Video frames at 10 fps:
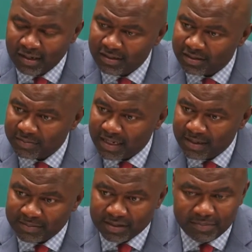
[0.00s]

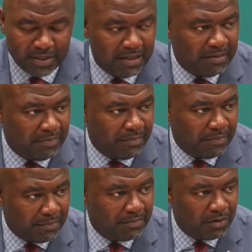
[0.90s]
sometimes it can mean
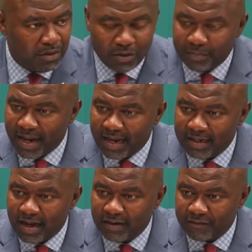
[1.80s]
you know a bad
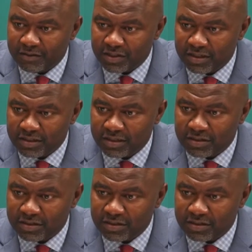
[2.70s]
night for JJ.